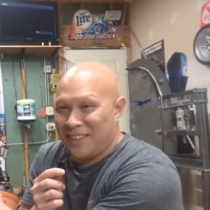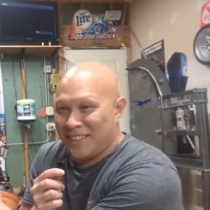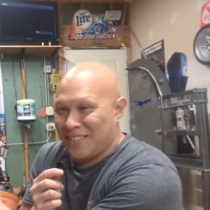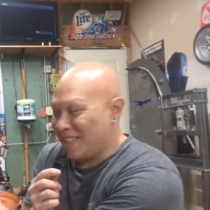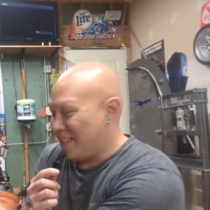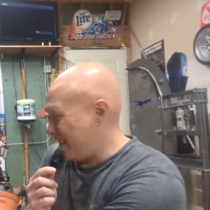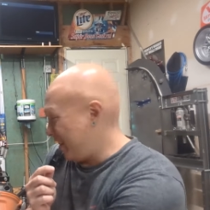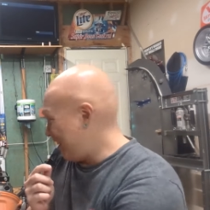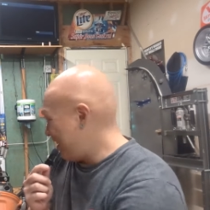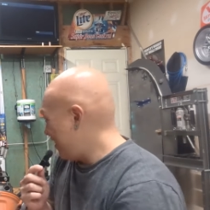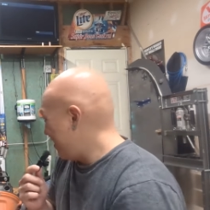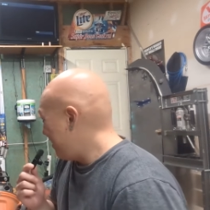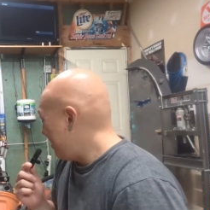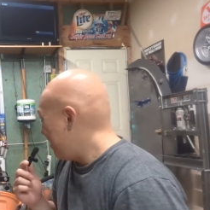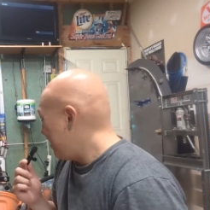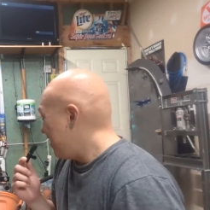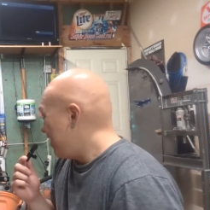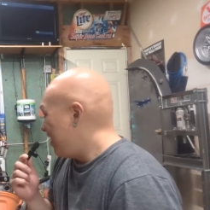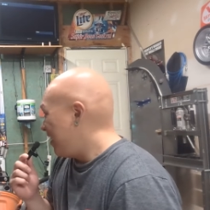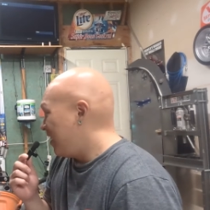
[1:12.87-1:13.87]
on this thing.
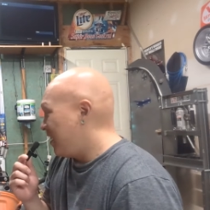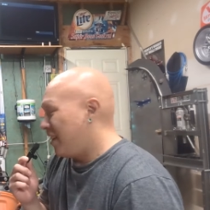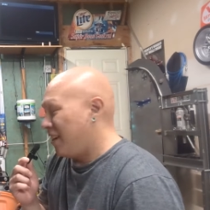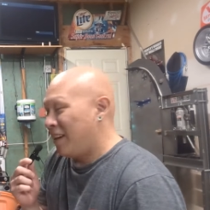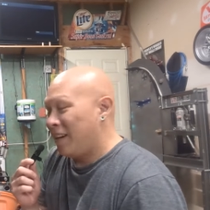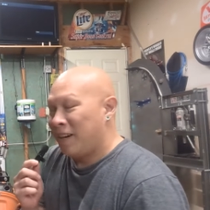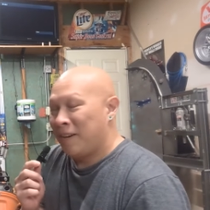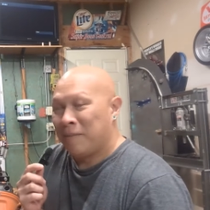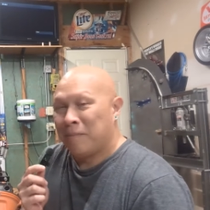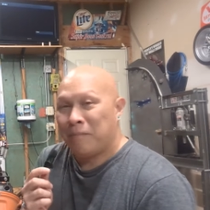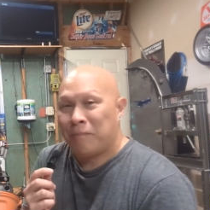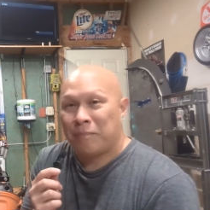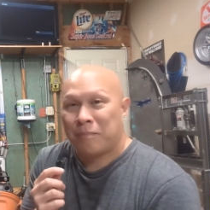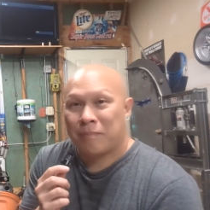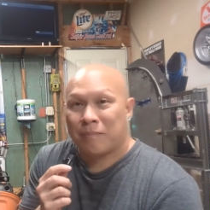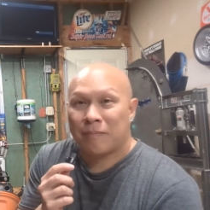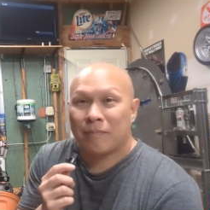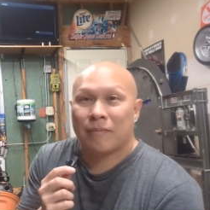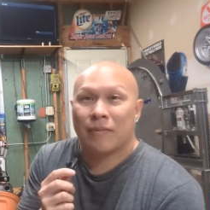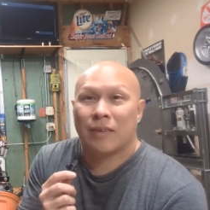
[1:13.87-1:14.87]
Um,
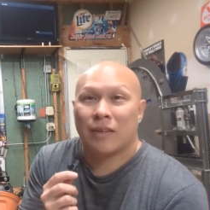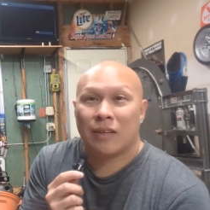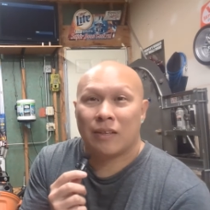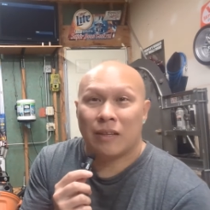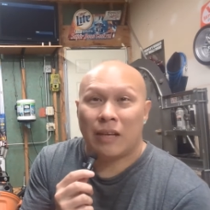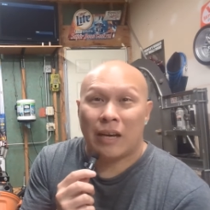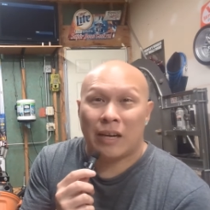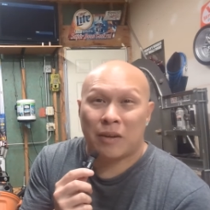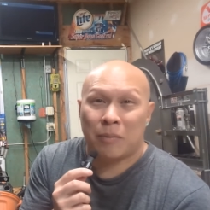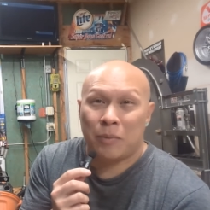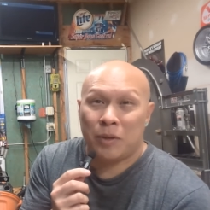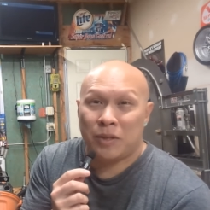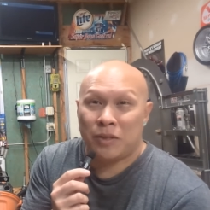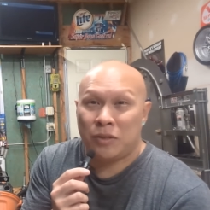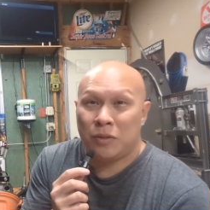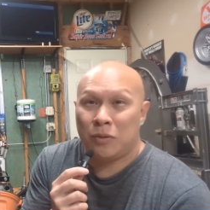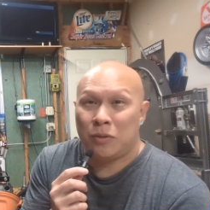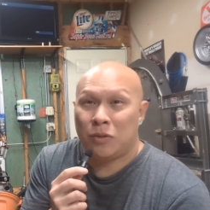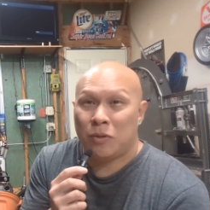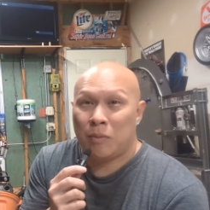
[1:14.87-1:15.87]
that could be
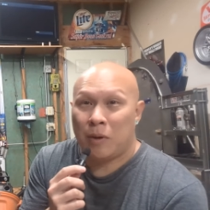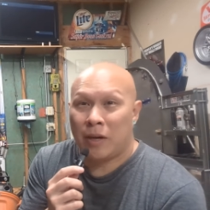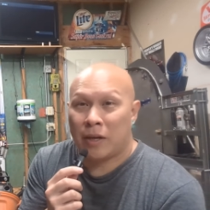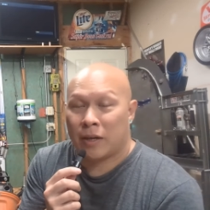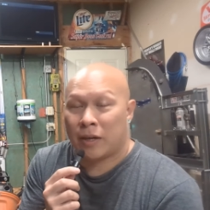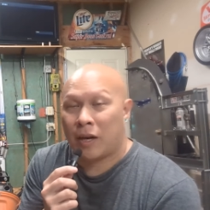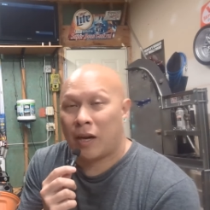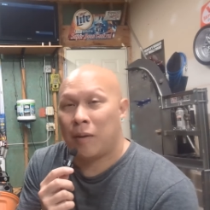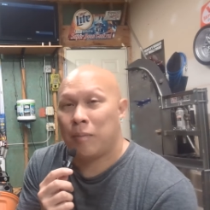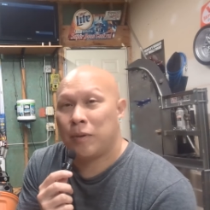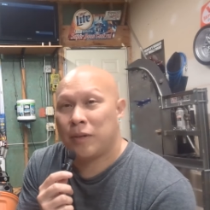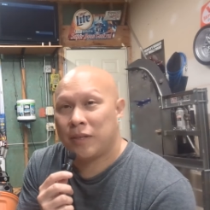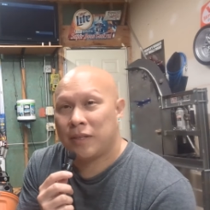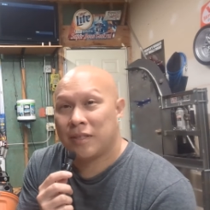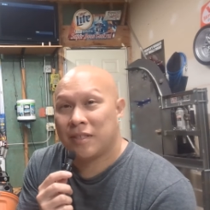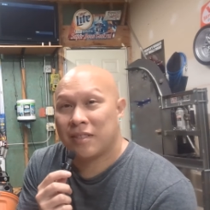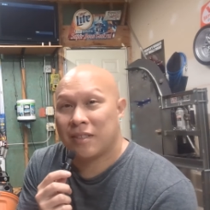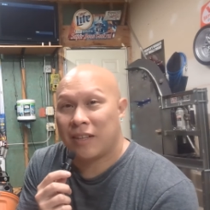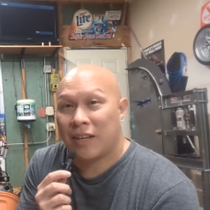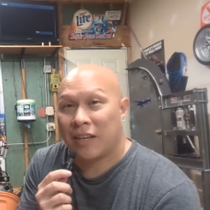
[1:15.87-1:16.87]
due to my incompetence.